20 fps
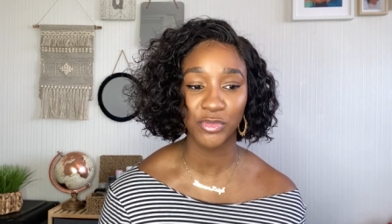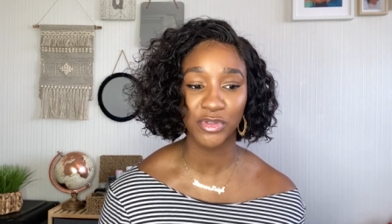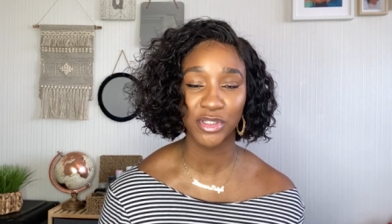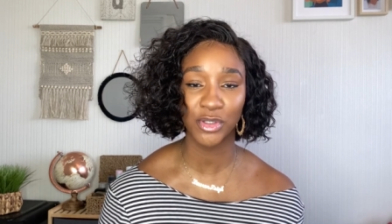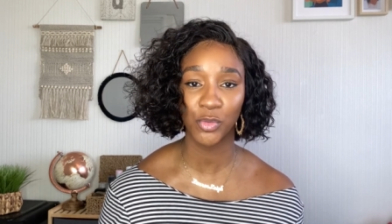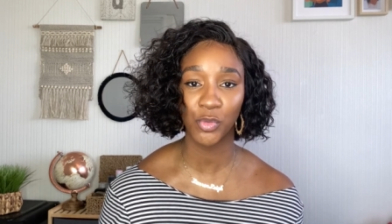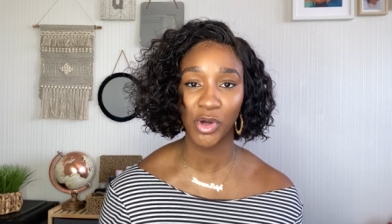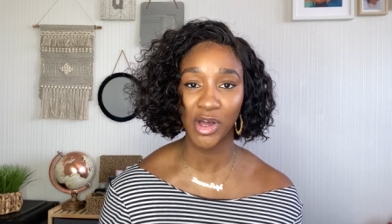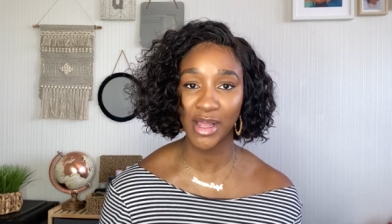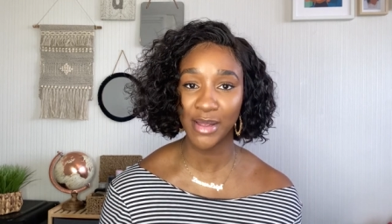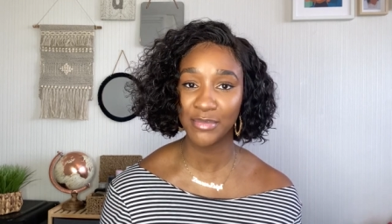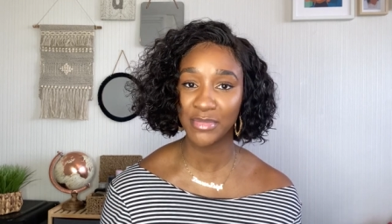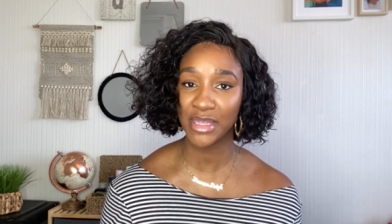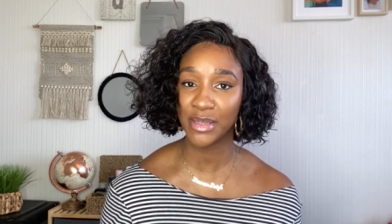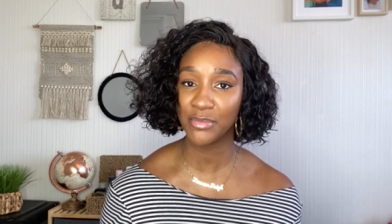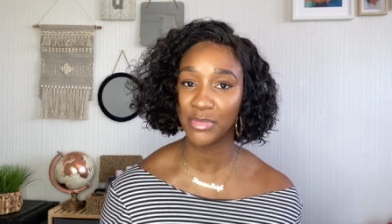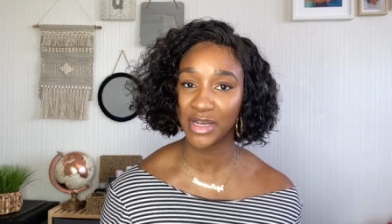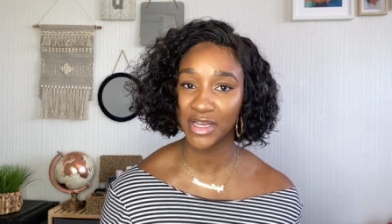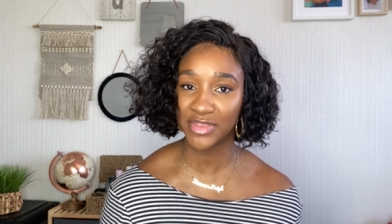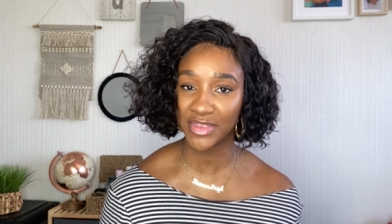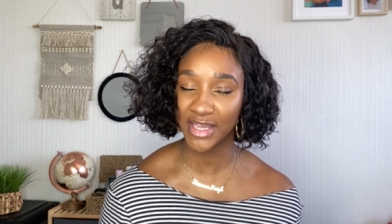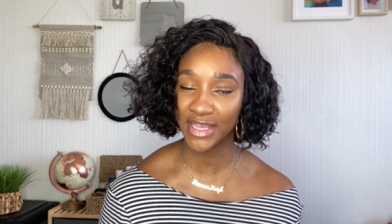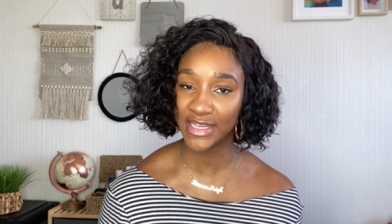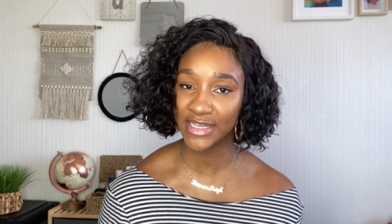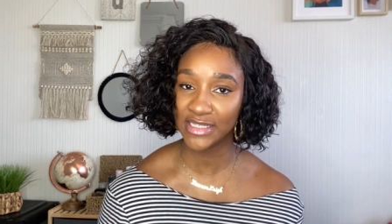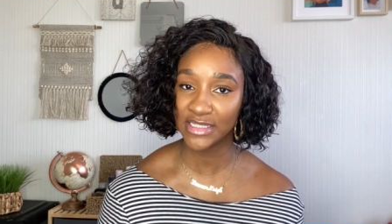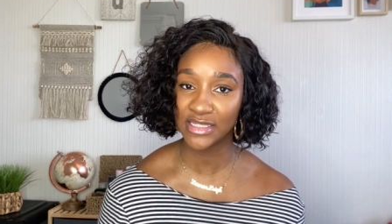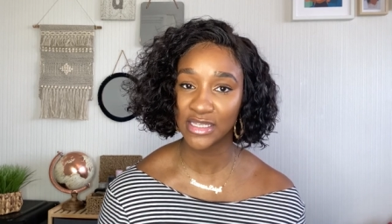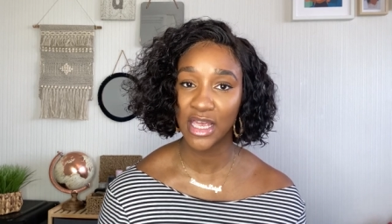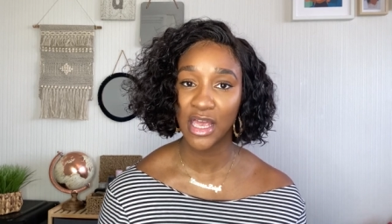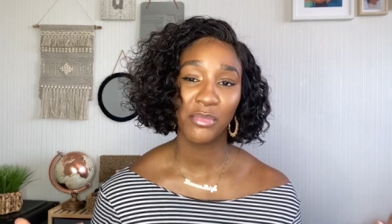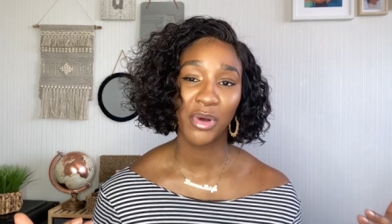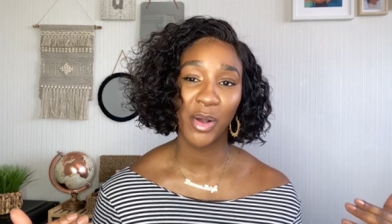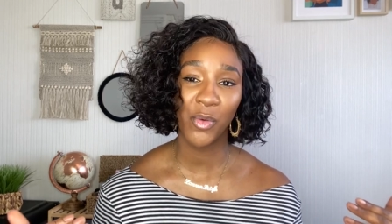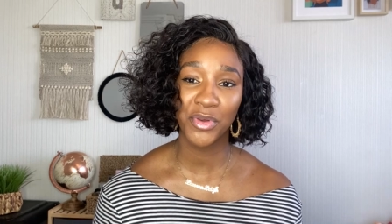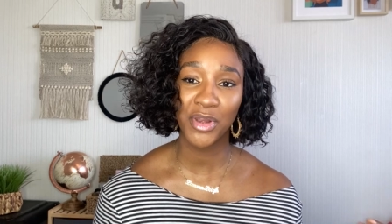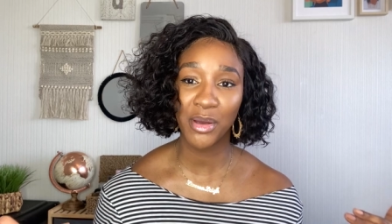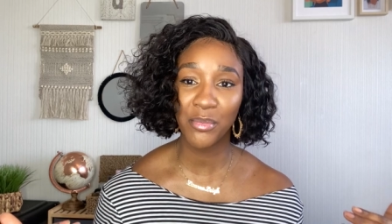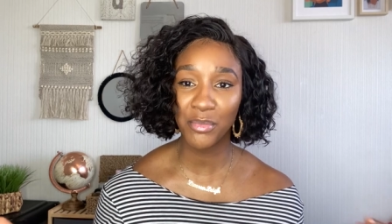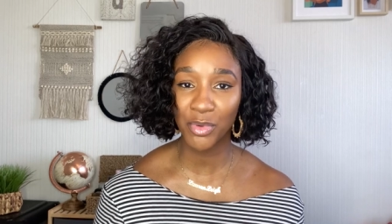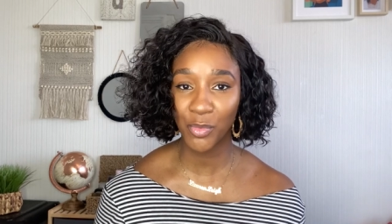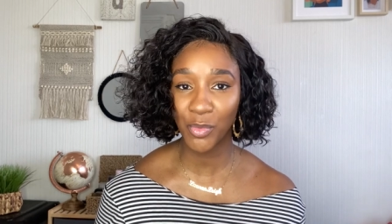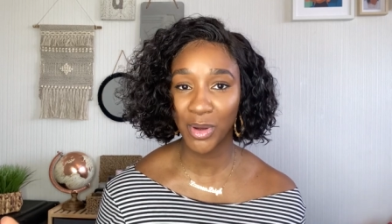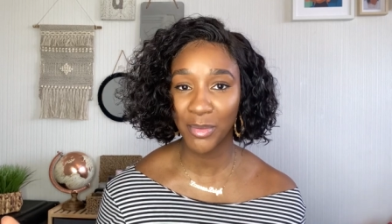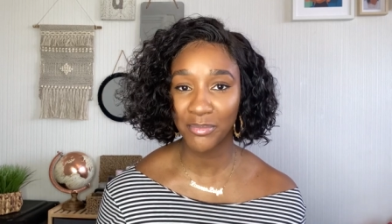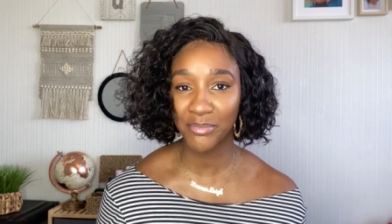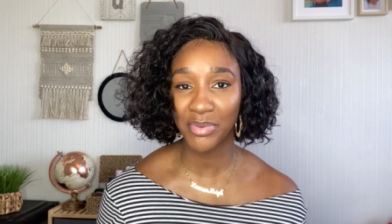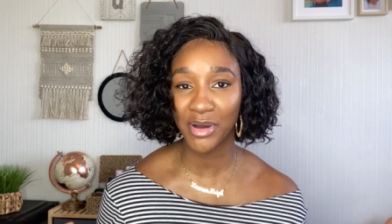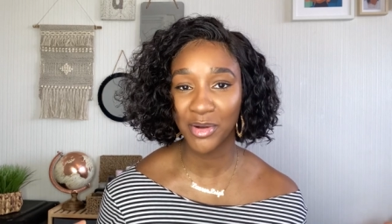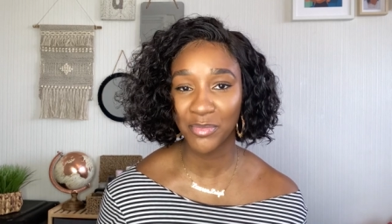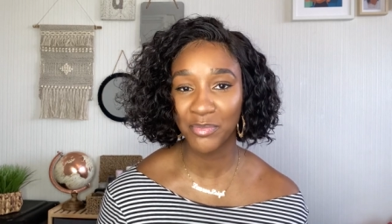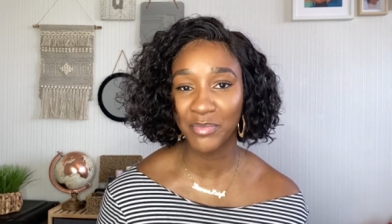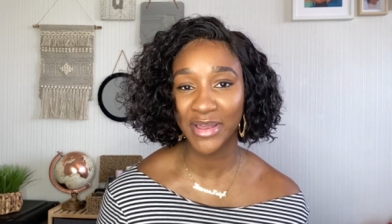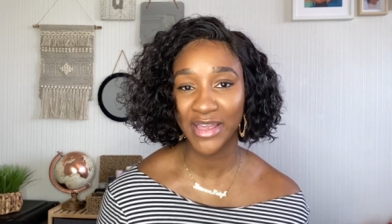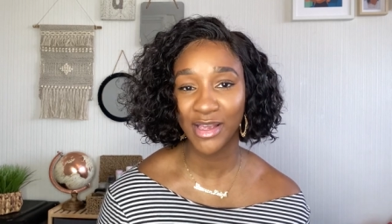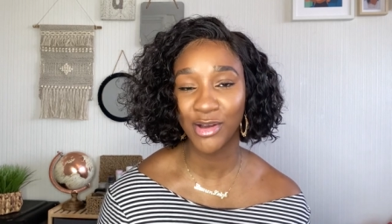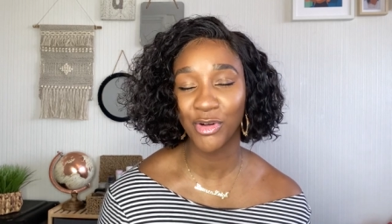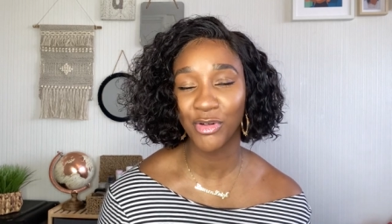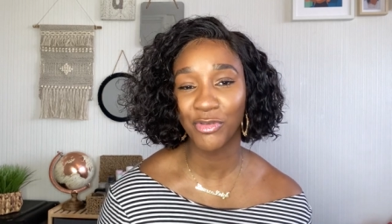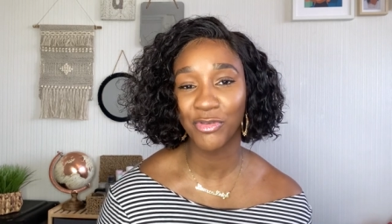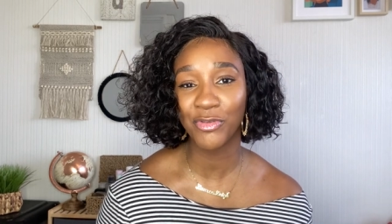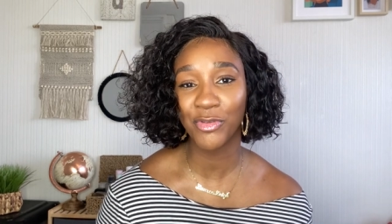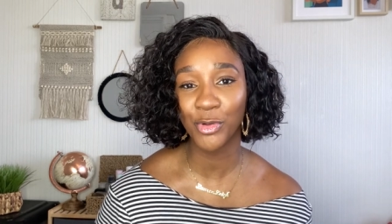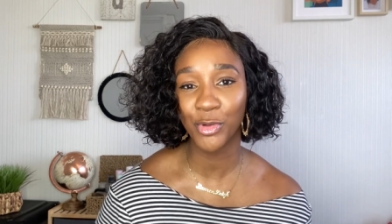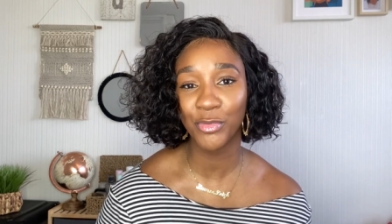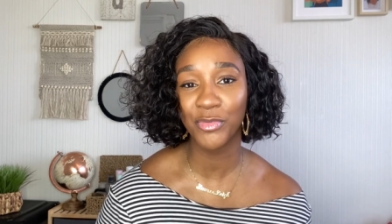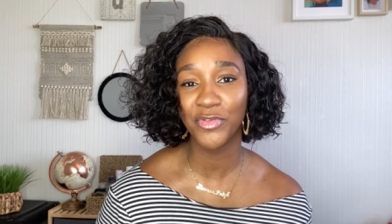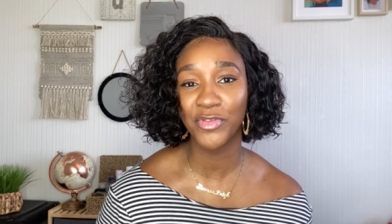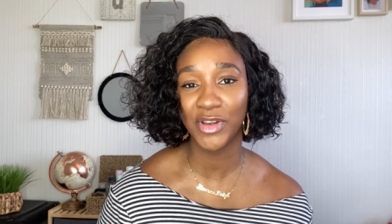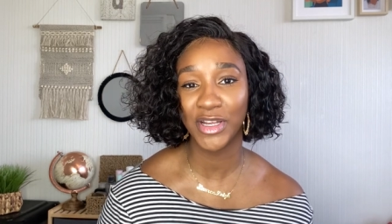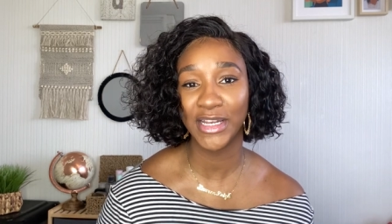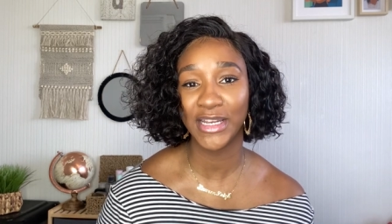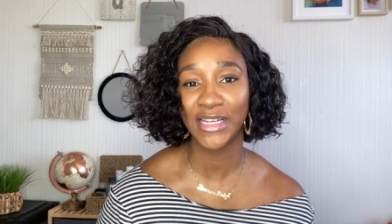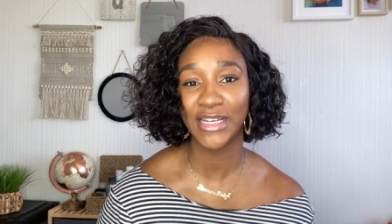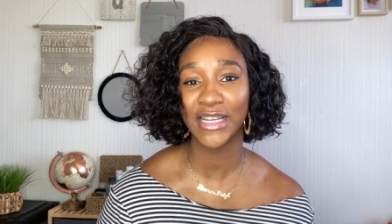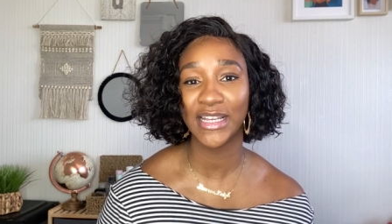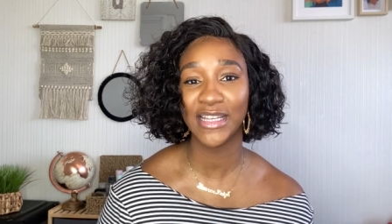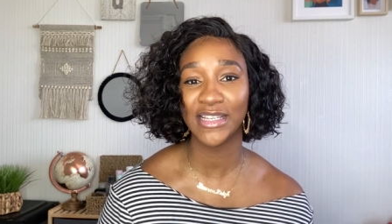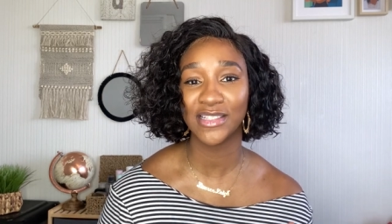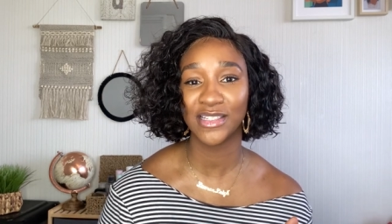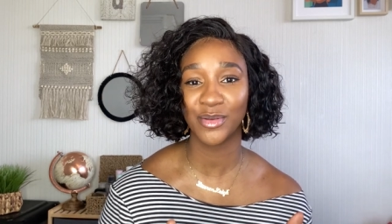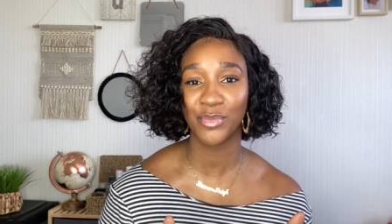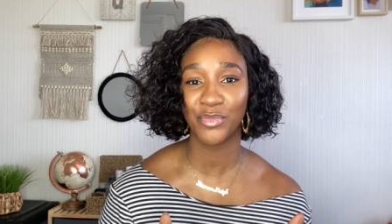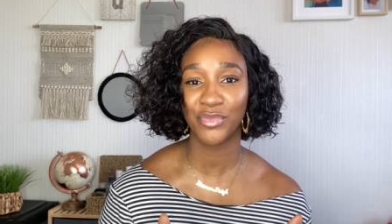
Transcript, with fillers: So what I mean by that is my number one bugbear of form filling is the